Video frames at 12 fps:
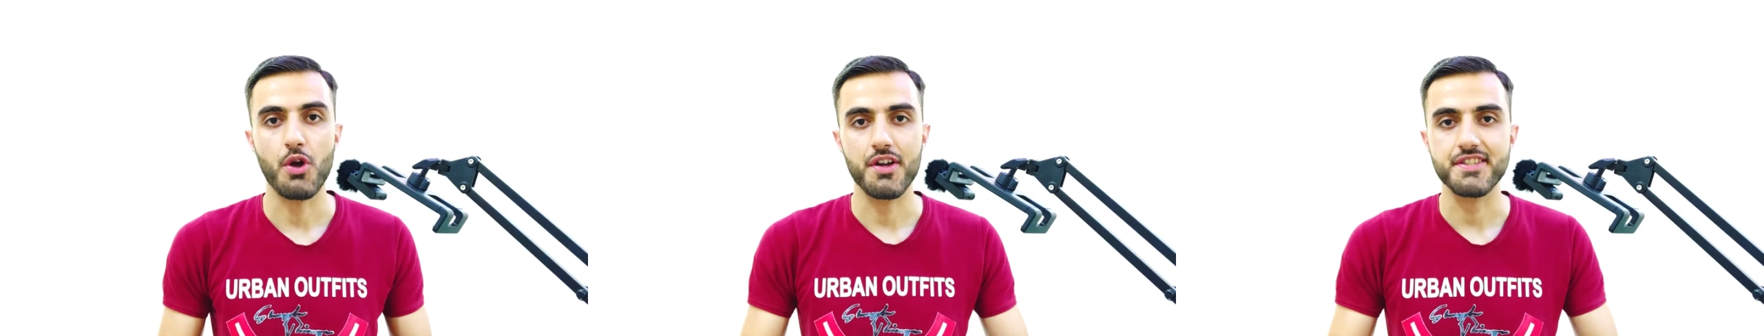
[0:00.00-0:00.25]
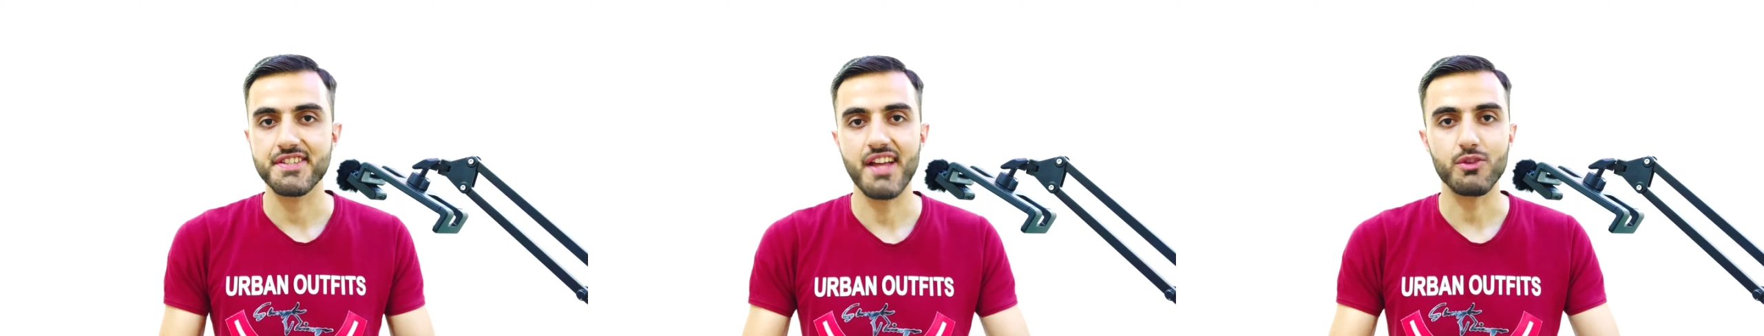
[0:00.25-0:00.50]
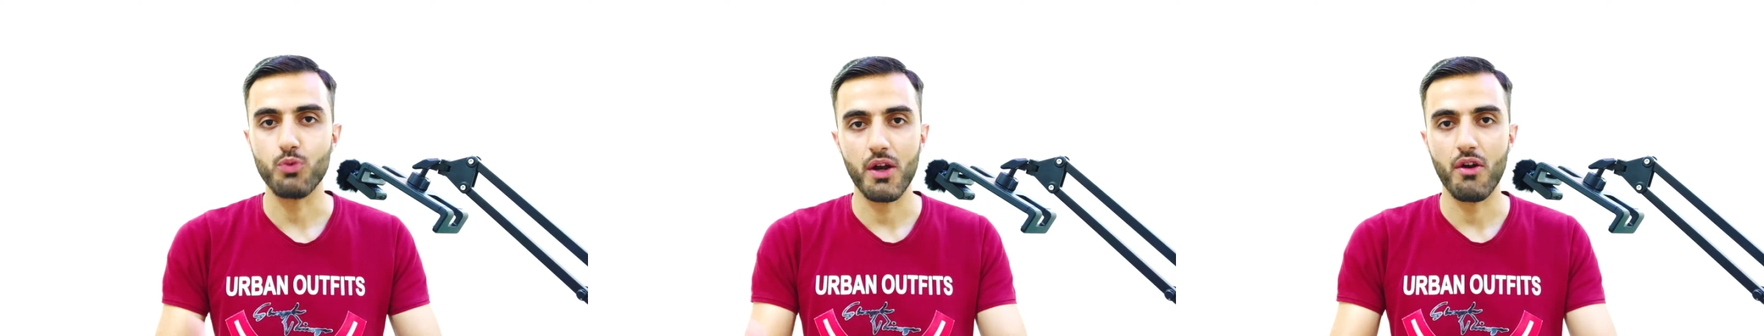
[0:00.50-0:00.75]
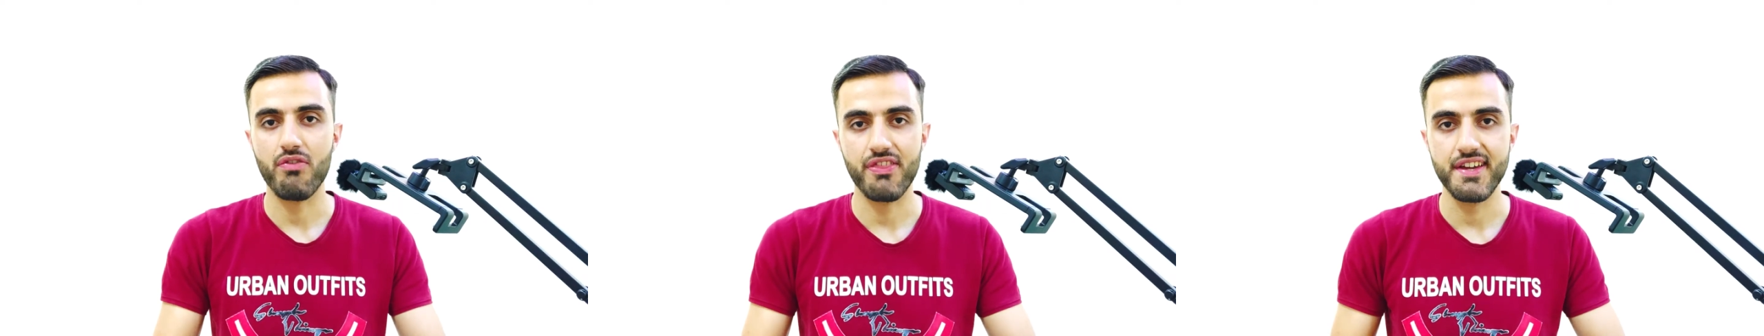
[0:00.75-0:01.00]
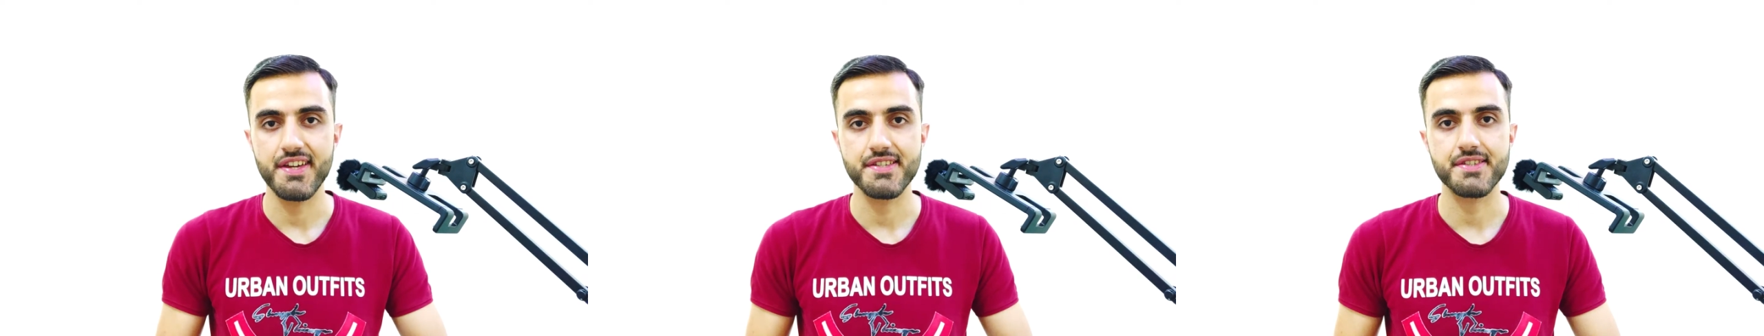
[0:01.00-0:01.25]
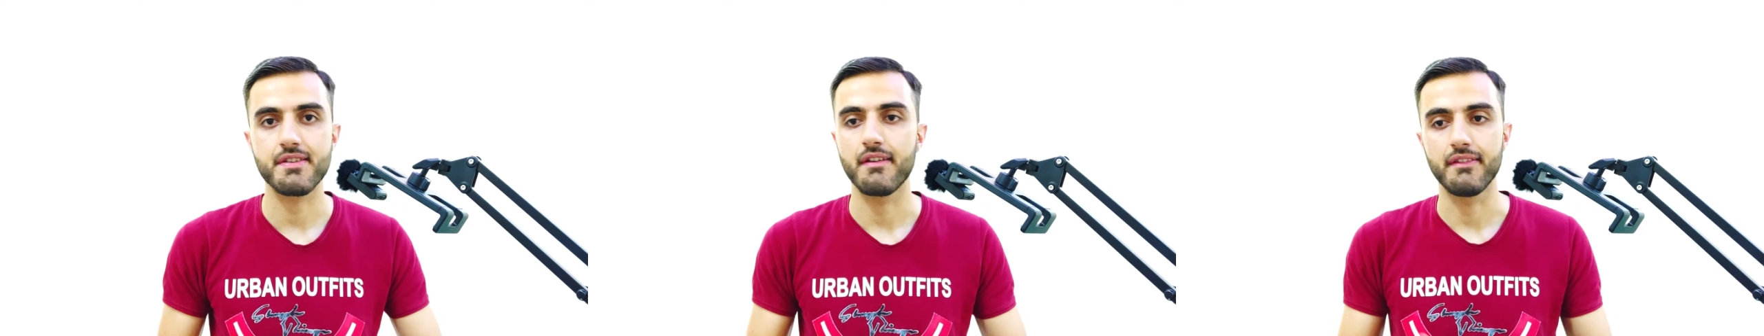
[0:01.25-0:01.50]
So it's not one of
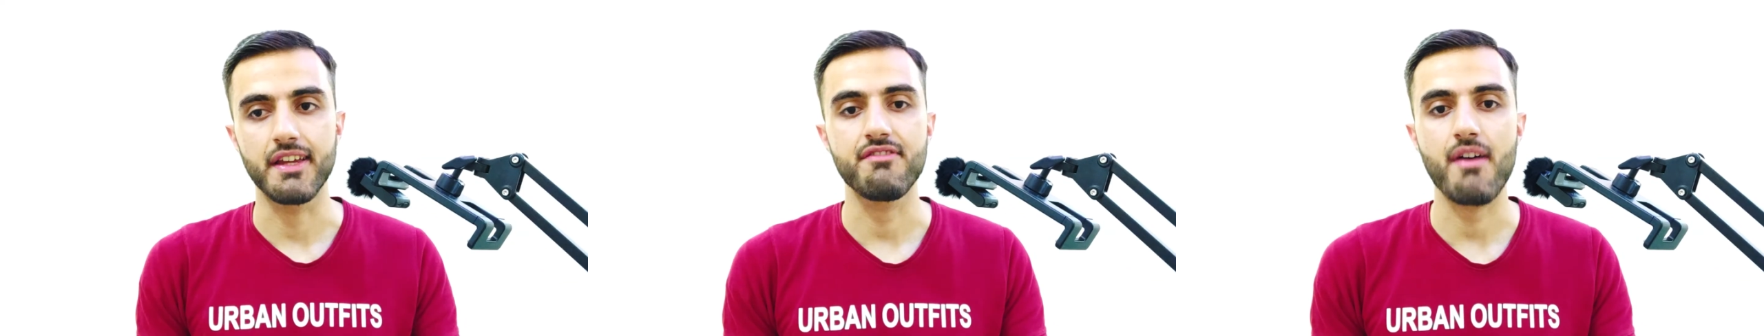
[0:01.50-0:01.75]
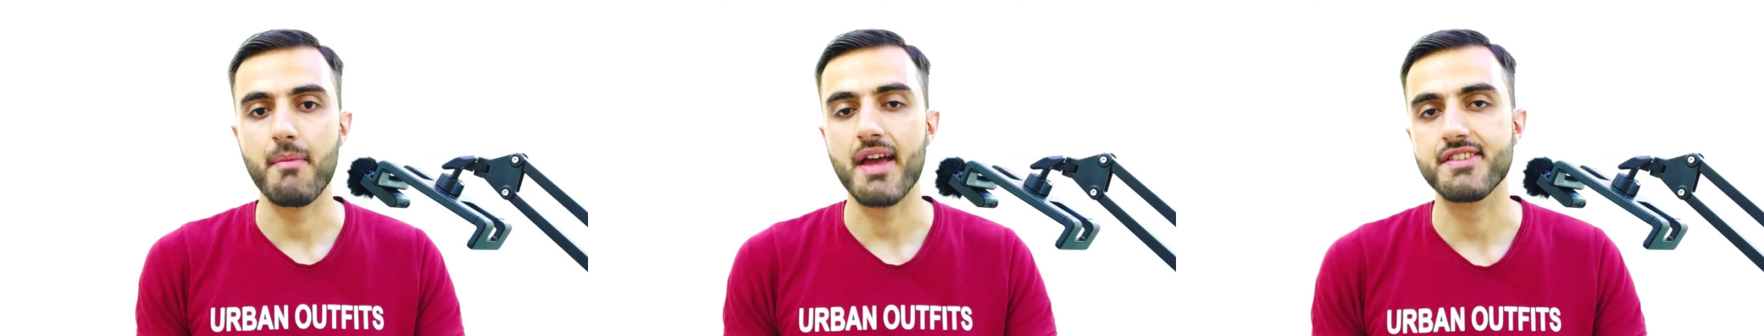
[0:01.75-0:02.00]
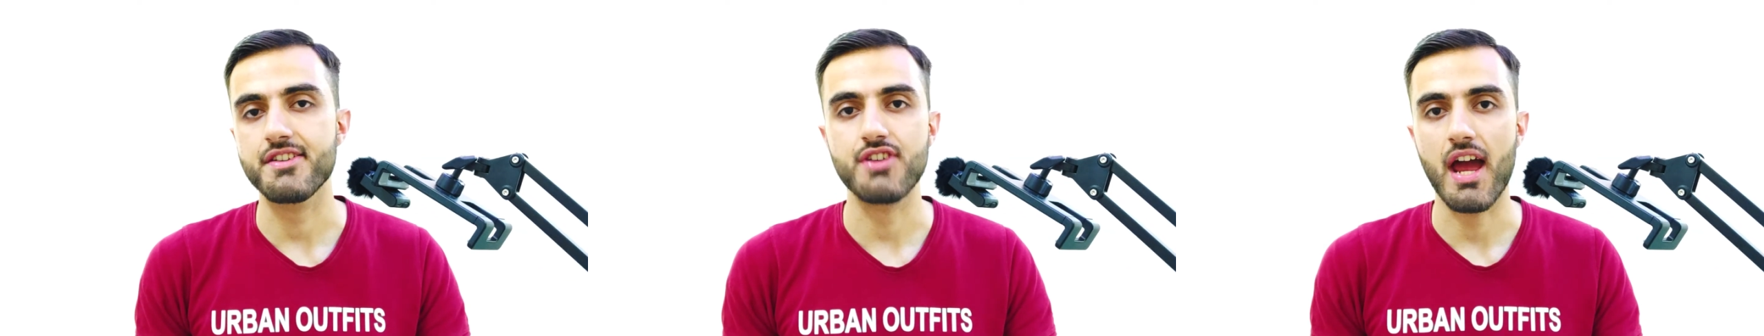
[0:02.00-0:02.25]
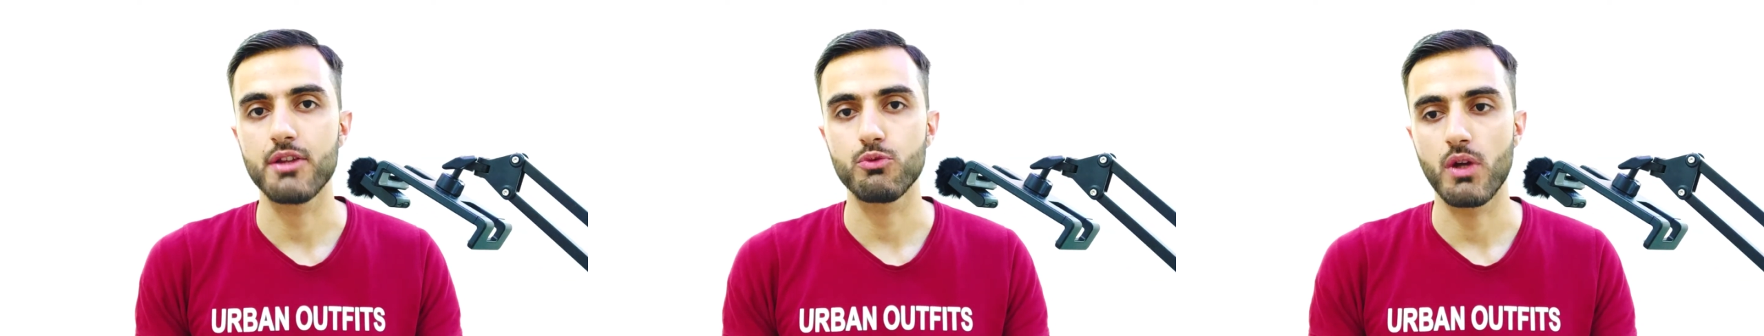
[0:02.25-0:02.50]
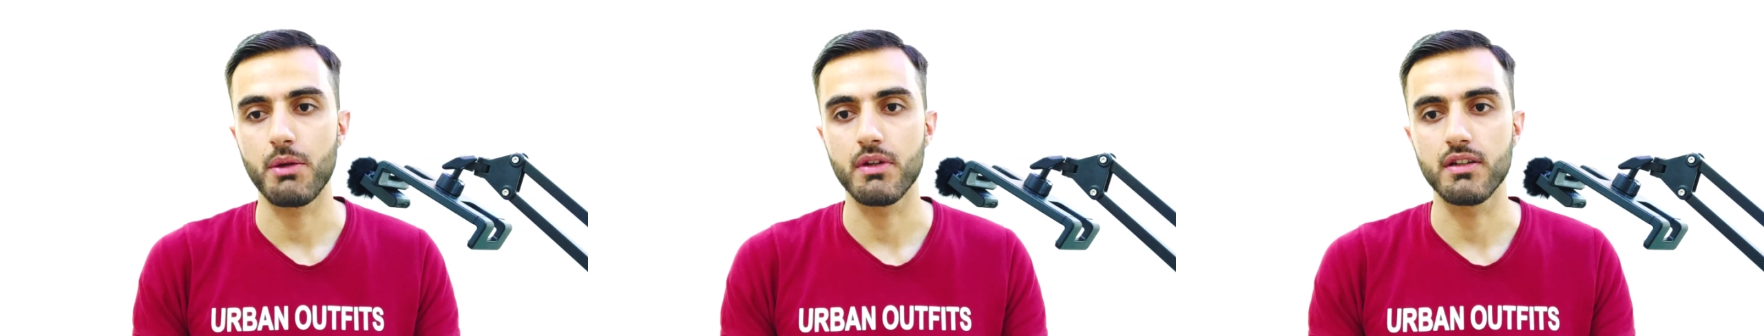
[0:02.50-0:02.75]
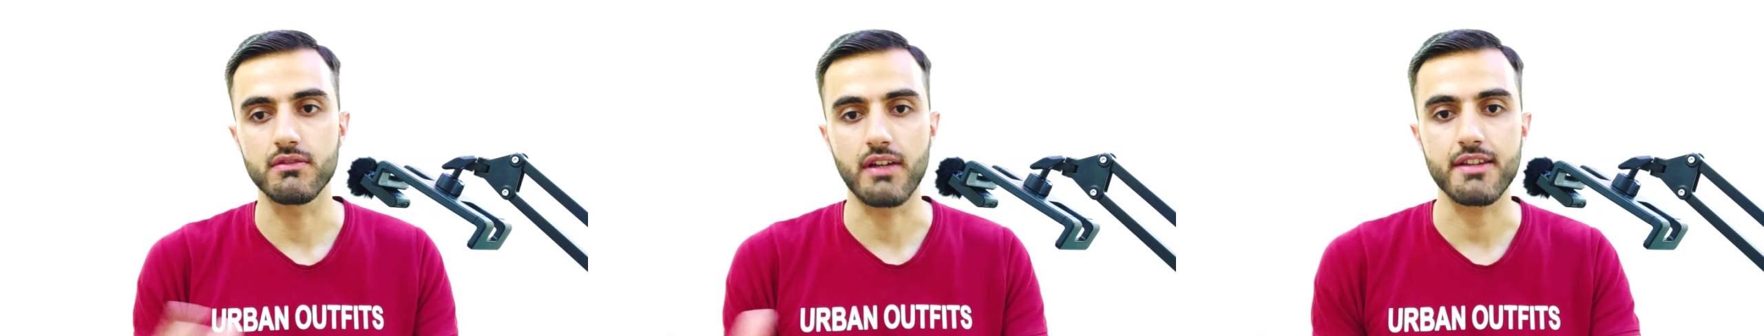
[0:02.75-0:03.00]
these, leave a message and we
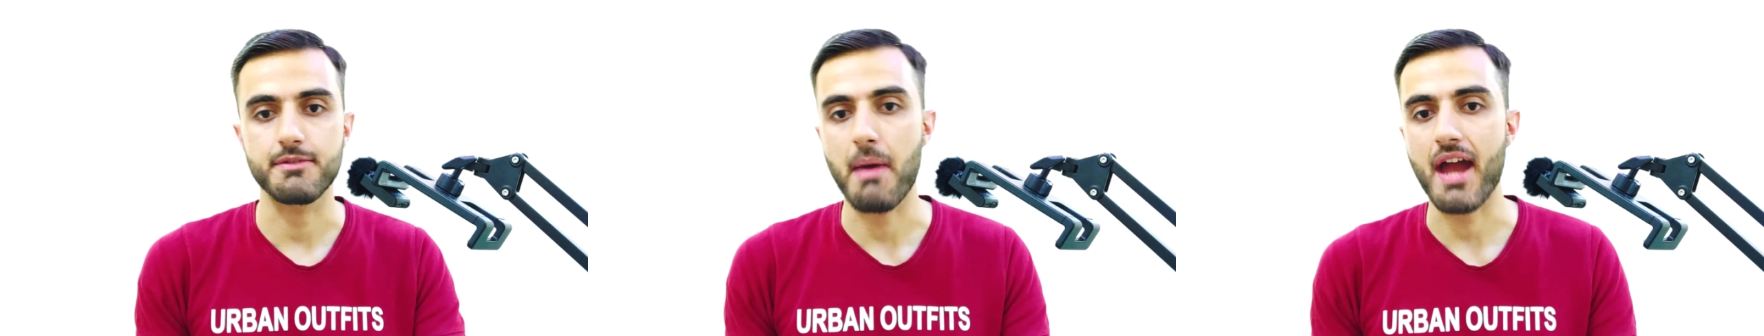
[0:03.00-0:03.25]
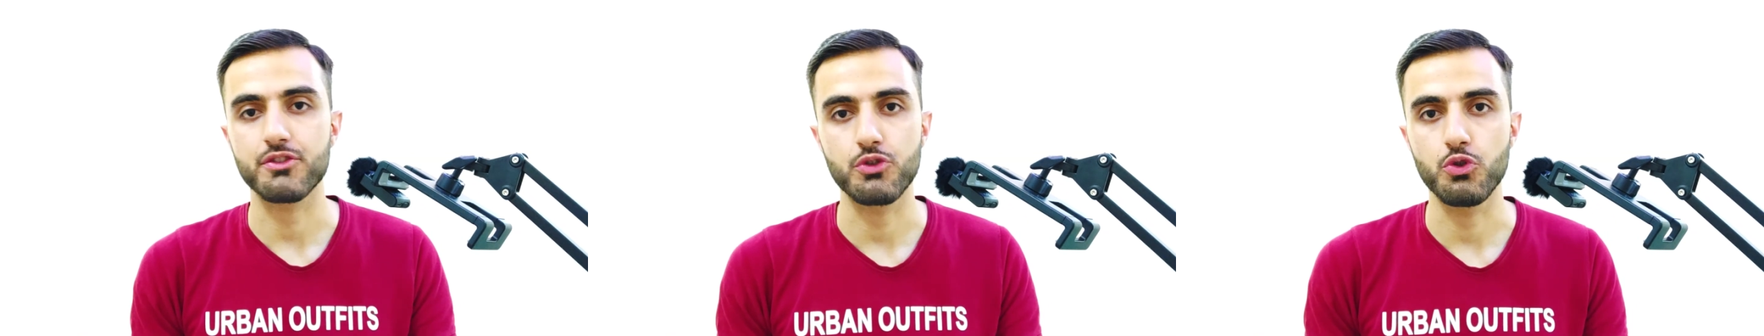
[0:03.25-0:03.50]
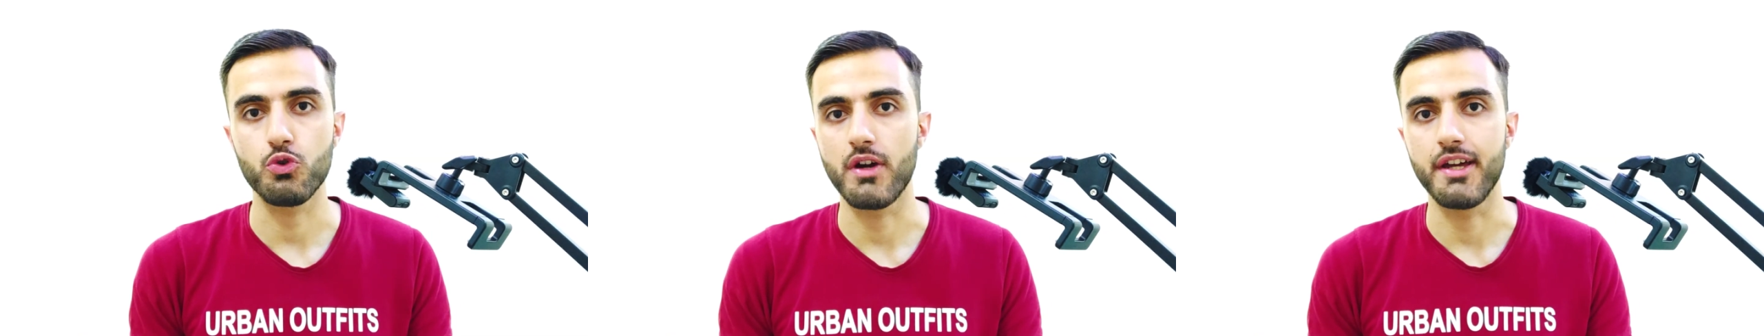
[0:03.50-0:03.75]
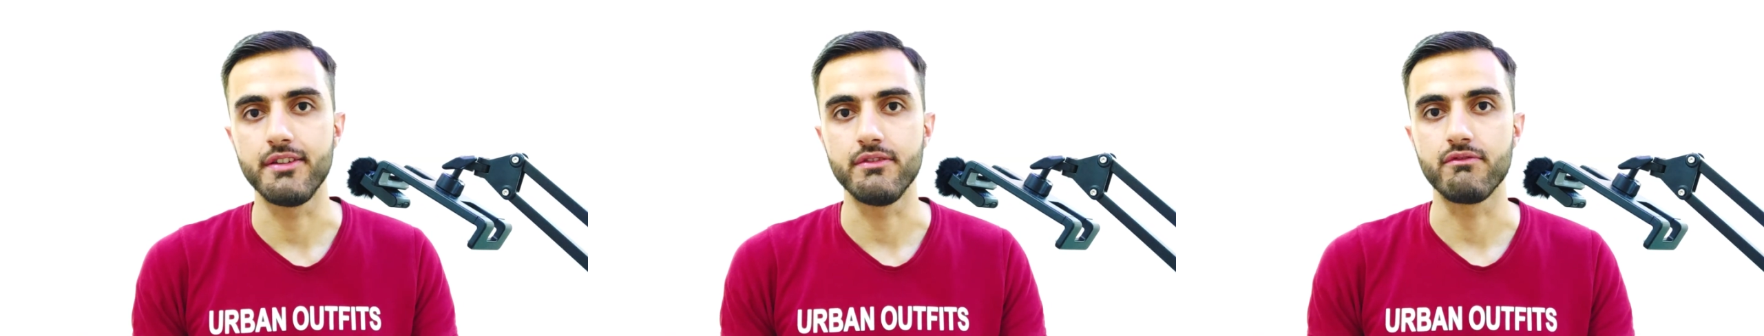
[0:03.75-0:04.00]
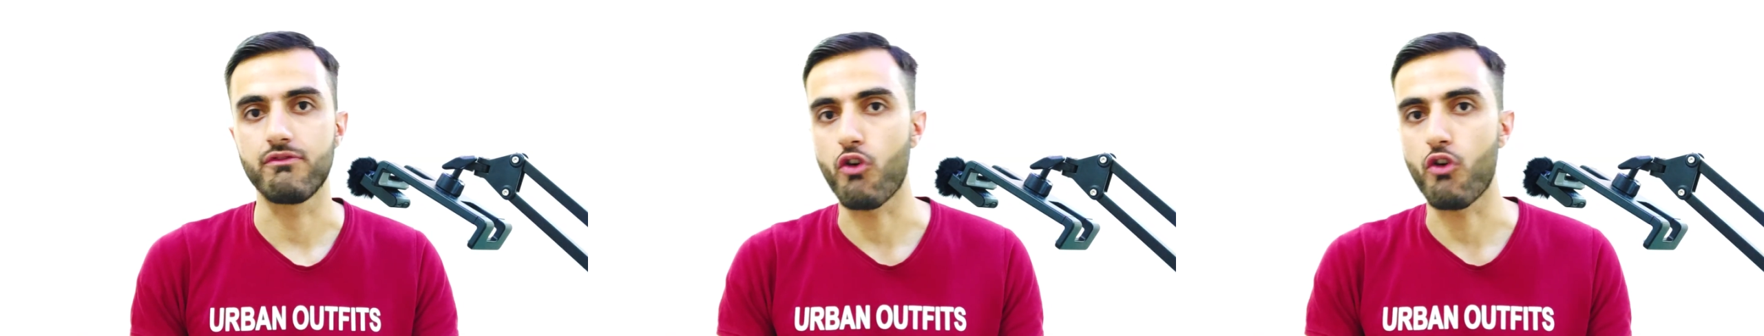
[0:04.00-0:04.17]
will get back to you in